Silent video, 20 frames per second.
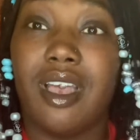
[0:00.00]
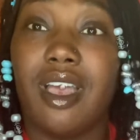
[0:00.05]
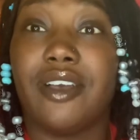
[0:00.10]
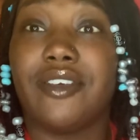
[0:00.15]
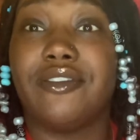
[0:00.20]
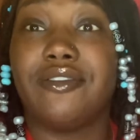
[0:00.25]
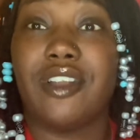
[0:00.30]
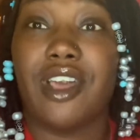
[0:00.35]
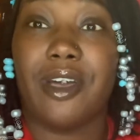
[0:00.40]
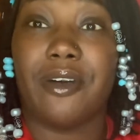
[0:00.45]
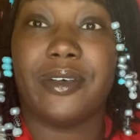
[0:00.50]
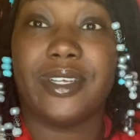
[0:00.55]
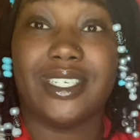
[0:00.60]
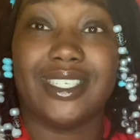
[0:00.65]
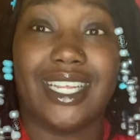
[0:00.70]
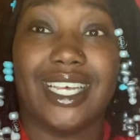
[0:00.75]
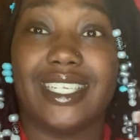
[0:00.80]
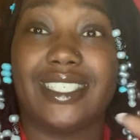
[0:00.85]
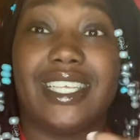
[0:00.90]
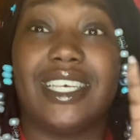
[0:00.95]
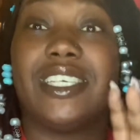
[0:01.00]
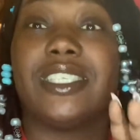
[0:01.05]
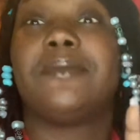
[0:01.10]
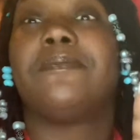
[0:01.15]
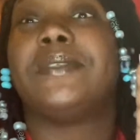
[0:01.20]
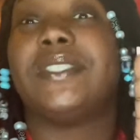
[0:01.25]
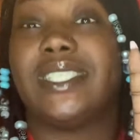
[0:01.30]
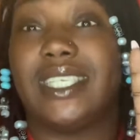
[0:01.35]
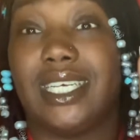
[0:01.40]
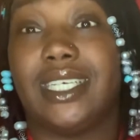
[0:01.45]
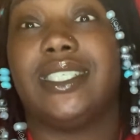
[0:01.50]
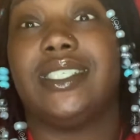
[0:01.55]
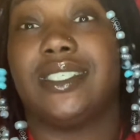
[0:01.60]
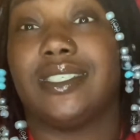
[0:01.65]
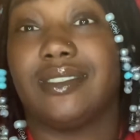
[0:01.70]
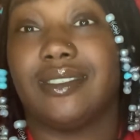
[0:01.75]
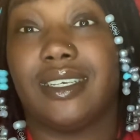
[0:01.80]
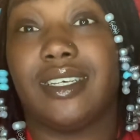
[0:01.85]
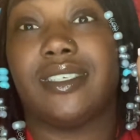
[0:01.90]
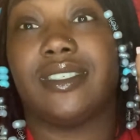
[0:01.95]
You know, that's his
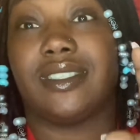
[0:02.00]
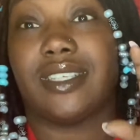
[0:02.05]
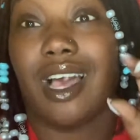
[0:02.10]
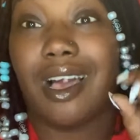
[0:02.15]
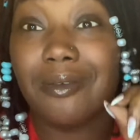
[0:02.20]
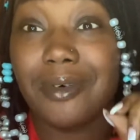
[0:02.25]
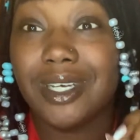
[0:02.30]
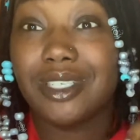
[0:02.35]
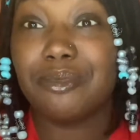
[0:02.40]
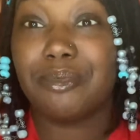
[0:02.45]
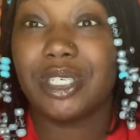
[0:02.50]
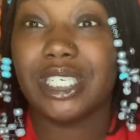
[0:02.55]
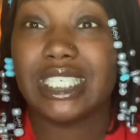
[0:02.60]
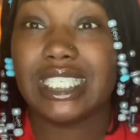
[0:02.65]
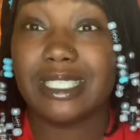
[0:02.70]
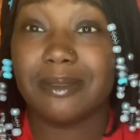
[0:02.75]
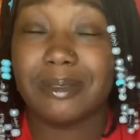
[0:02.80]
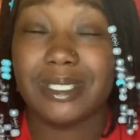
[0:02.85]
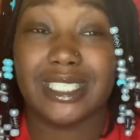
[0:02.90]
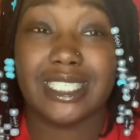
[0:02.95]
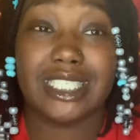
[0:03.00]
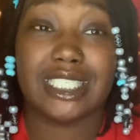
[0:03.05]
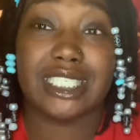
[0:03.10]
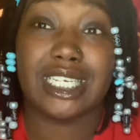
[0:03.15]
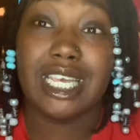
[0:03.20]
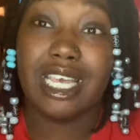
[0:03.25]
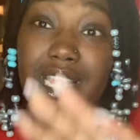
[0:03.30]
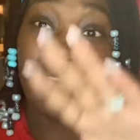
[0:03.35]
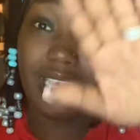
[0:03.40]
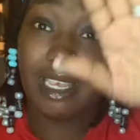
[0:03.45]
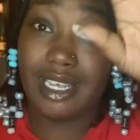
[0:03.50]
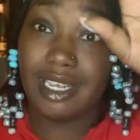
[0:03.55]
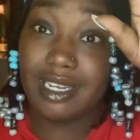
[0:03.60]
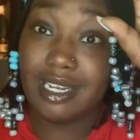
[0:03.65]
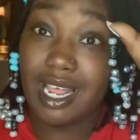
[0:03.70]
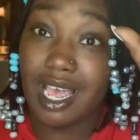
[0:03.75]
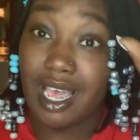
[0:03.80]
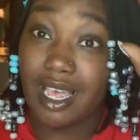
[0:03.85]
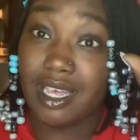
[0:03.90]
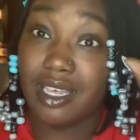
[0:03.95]
position. That has always been his position. He
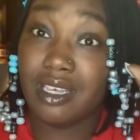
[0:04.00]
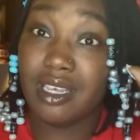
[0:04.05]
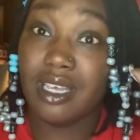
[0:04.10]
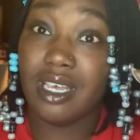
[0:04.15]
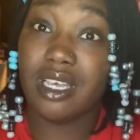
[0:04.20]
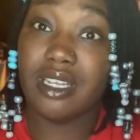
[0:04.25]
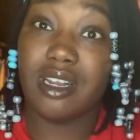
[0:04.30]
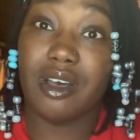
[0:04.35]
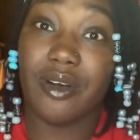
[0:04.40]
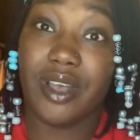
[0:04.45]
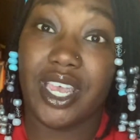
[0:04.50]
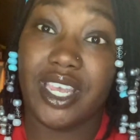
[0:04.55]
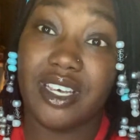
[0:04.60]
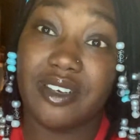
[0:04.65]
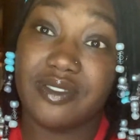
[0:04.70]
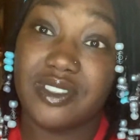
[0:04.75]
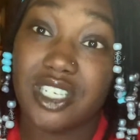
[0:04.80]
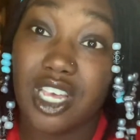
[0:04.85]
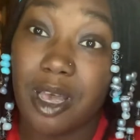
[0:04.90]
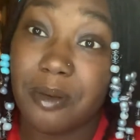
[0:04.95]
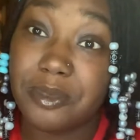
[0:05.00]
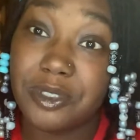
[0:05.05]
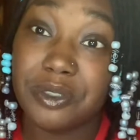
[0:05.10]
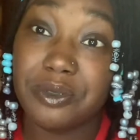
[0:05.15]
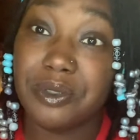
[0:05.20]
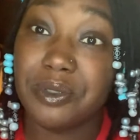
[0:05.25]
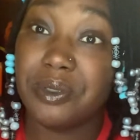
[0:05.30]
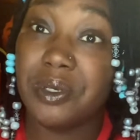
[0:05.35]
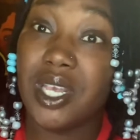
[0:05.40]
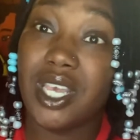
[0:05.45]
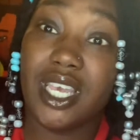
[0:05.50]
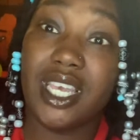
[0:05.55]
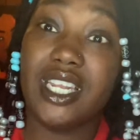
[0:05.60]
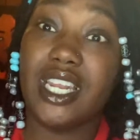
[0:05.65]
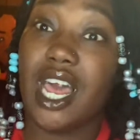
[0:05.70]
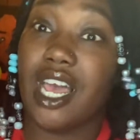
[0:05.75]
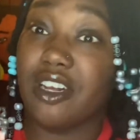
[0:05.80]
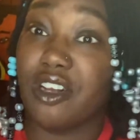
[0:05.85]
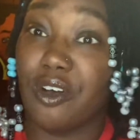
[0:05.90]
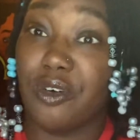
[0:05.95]
not no AFW, he
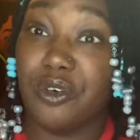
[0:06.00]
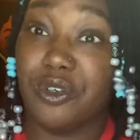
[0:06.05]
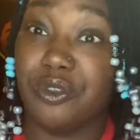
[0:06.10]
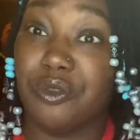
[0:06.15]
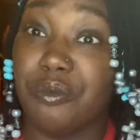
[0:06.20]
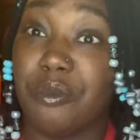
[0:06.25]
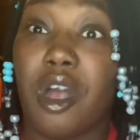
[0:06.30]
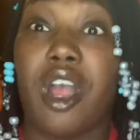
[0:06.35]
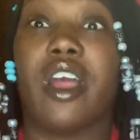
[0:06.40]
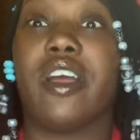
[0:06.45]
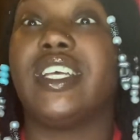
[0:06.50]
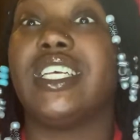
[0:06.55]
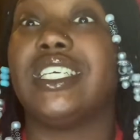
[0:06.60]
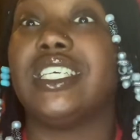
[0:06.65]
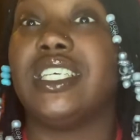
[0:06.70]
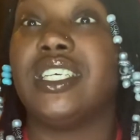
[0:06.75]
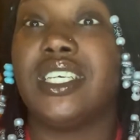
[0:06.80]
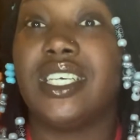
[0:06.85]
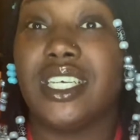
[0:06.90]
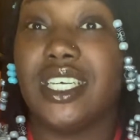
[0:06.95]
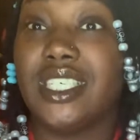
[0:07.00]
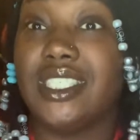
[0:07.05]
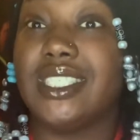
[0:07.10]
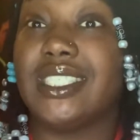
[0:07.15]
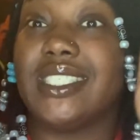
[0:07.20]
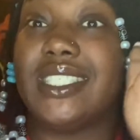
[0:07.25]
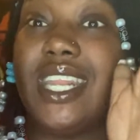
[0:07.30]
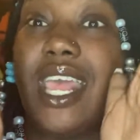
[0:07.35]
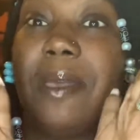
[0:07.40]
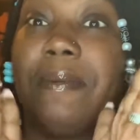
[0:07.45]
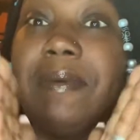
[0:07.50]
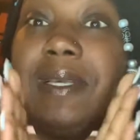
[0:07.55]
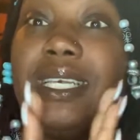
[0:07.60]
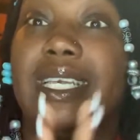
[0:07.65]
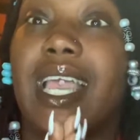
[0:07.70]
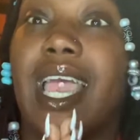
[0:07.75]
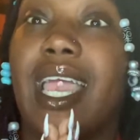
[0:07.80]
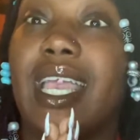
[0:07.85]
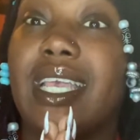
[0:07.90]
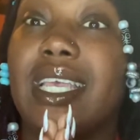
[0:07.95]
not no Umarian, he is Nappy
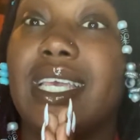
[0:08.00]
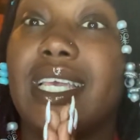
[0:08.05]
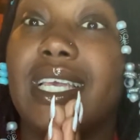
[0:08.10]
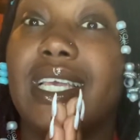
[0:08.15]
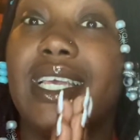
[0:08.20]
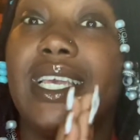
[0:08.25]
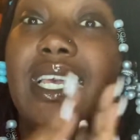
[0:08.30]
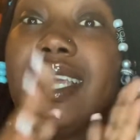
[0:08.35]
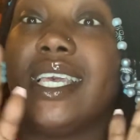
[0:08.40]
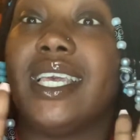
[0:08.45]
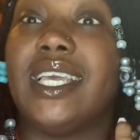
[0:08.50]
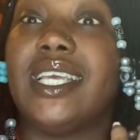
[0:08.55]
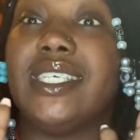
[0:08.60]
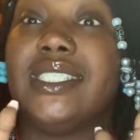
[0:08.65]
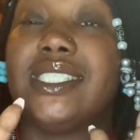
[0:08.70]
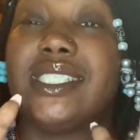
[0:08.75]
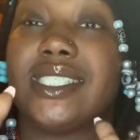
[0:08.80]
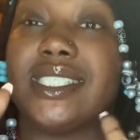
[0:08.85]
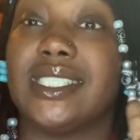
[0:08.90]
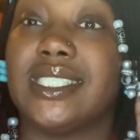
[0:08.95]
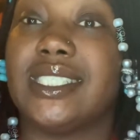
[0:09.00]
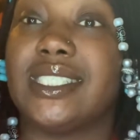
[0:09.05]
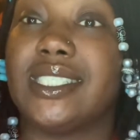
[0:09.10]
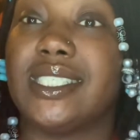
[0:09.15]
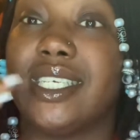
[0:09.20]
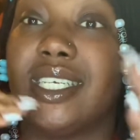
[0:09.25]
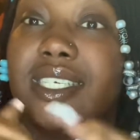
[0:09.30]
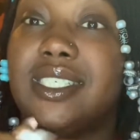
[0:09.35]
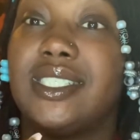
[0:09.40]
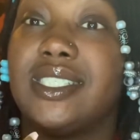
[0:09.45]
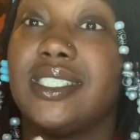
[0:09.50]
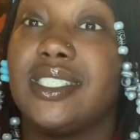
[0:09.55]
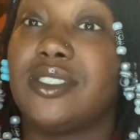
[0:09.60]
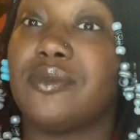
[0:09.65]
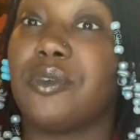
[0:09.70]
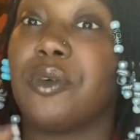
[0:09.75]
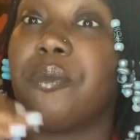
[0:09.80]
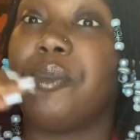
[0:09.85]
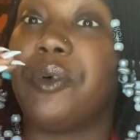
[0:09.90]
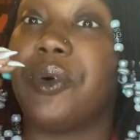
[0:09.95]
Yankee. He just
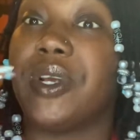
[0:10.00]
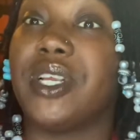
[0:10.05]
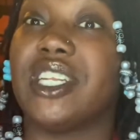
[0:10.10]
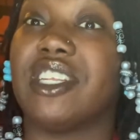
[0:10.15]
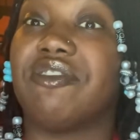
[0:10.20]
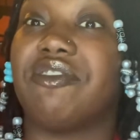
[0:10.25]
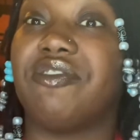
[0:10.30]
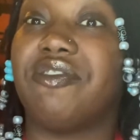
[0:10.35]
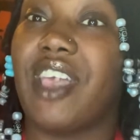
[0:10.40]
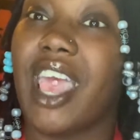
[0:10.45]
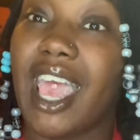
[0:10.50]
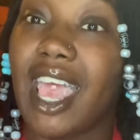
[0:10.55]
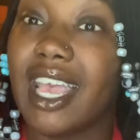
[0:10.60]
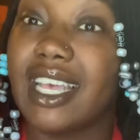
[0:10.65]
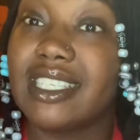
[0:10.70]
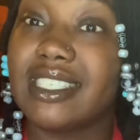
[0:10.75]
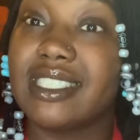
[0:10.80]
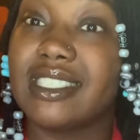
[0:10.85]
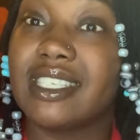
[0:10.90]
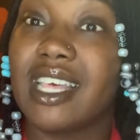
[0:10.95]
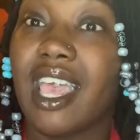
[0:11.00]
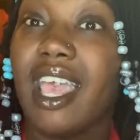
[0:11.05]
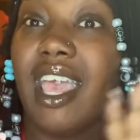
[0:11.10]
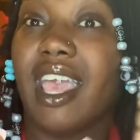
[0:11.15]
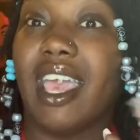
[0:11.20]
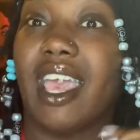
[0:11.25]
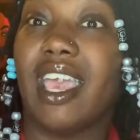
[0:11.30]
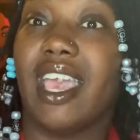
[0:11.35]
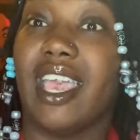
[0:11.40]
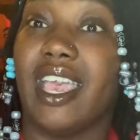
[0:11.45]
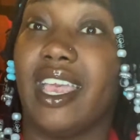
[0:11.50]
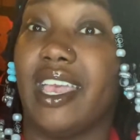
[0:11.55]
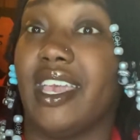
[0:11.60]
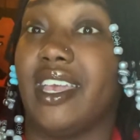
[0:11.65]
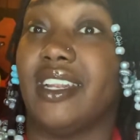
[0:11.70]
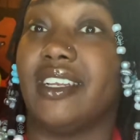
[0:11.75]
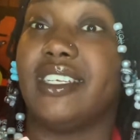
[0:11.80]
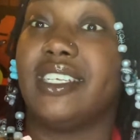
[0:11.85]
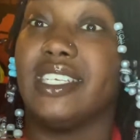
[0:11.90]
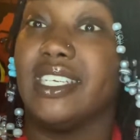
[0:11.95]
report the facts,
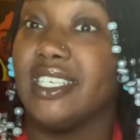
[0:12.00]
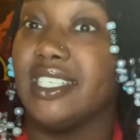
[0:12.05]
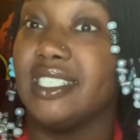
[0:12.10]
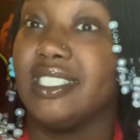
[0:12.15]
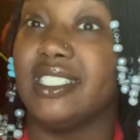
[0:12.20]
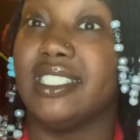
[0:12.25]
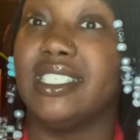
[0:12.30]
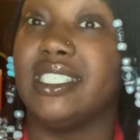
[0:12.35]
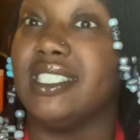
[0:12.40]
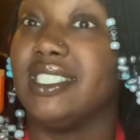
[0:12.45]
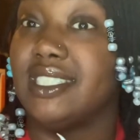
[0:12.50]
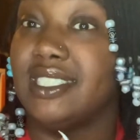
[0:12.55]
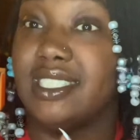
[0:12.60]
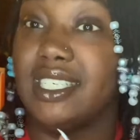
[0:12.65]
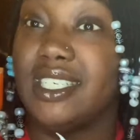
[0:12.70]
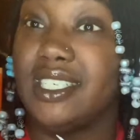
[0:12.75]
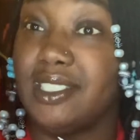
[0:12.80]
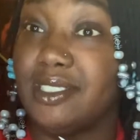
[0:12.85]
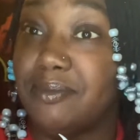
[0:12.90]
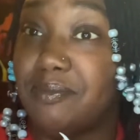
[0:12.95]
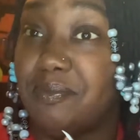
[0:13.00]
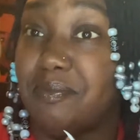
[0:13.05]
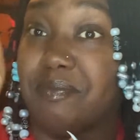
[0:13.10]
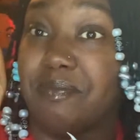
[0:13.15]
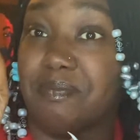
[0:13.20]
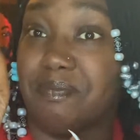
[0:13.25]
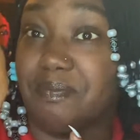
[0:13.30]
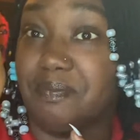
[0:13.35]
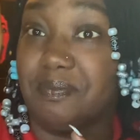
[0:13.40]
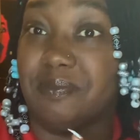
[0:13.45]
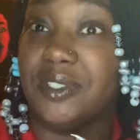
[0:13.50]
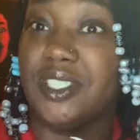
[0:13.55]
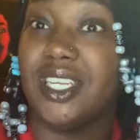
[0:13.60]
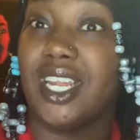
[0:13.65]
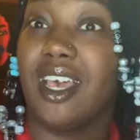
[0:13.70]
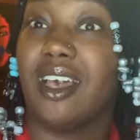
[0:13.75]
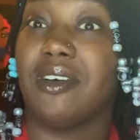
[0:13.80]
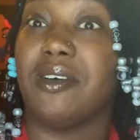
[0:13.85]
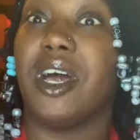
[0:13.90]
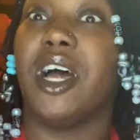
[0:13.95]
and then he, you
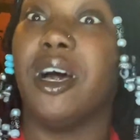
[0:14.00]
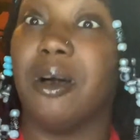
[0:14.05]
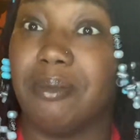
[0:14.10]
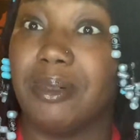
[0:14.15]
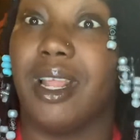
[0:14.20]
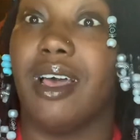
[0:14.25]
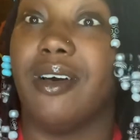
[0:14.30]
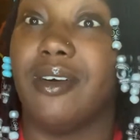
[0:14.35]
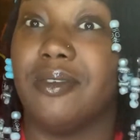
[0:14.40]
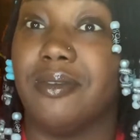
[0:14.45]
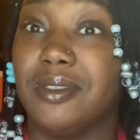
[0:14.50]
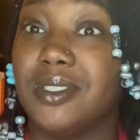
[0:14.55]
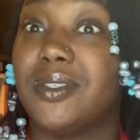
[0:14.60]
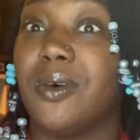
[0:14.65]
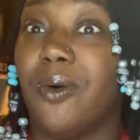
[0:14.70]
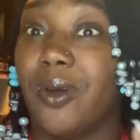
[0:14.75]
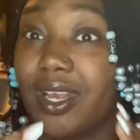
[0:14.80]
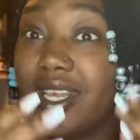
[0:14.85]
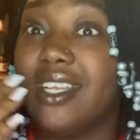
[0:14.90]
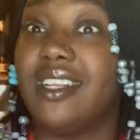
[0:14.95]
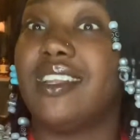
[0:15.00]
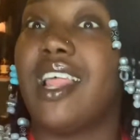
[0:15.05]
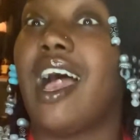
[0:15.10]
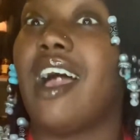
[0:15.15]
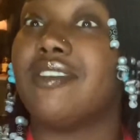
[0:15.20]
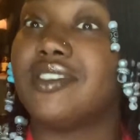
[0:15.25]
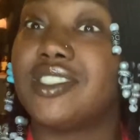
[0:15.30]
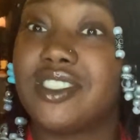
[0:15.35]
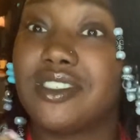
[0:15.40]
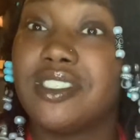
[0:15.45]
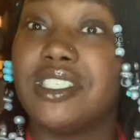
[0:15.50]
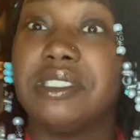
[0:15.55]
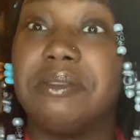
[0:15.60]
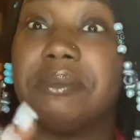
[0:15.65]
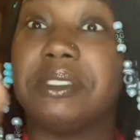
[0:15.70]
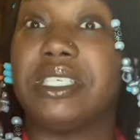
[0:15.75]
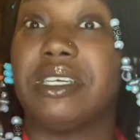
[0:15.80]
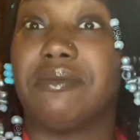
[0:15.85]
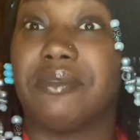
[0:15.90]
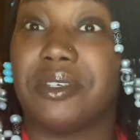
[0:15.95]
know, uploads, or he live
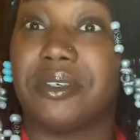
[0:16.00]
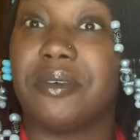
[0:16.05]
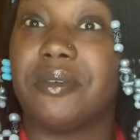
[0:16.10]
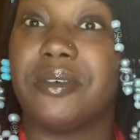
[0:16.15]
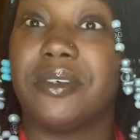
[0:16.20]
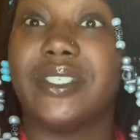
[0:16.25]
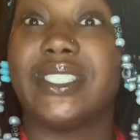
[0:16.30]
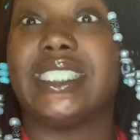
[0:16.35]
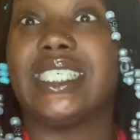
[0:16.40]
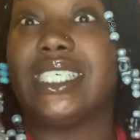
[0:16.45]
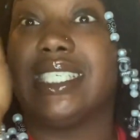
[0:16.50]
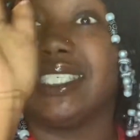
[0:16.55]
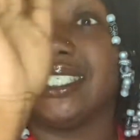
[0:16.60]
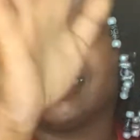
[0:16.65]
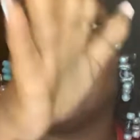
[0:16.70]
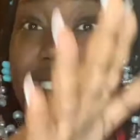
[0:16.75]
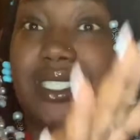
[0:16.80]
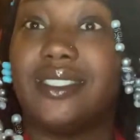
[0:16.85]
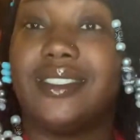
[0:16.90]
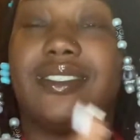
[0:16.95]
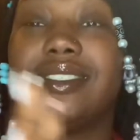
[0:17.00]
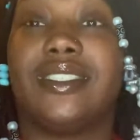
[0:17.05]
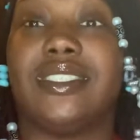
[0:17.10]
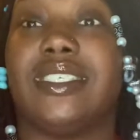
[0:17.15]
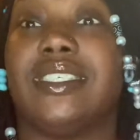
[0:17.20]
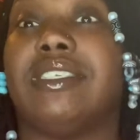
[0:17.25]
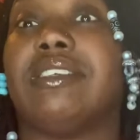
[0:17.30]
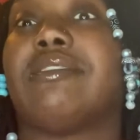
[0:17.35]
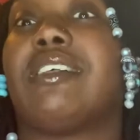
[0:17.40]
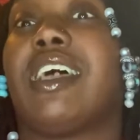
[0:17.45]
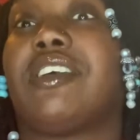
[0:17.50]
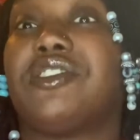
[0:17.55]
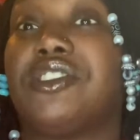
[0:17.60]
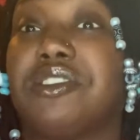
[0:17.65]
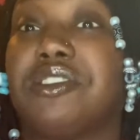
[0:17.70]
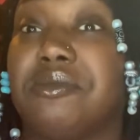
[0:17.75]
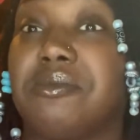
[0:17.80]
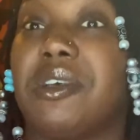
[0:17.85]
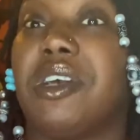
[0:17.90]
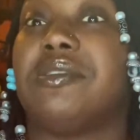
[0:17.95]
streams and records, and then the live
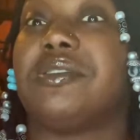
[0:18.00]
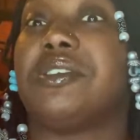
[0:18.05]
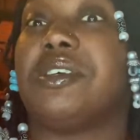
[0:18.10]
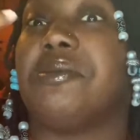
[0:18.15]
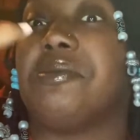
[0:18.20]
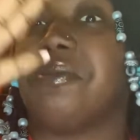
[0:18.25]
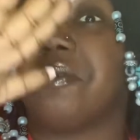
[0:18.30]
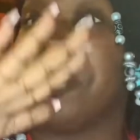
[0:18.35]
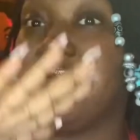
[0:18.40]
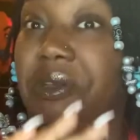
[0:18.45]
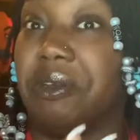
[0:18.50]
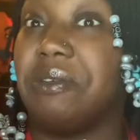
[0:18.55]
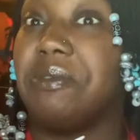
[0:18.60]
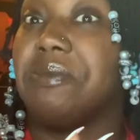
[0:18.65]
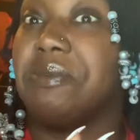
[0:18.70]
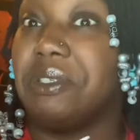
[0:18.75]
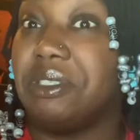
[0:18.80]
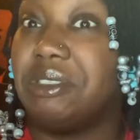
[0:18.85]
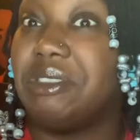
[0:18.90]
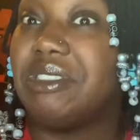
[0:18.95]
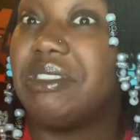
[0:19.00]
stream goes up when he's